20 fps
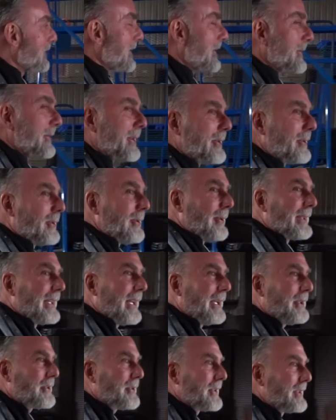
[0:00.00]
to other
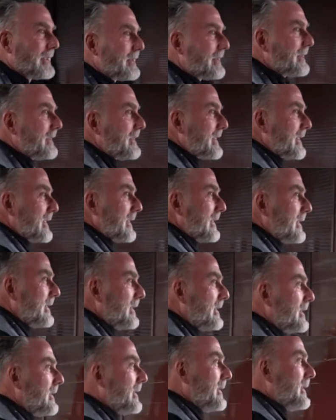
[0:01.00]
locations
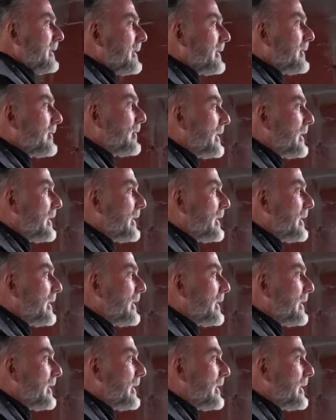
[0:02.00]
to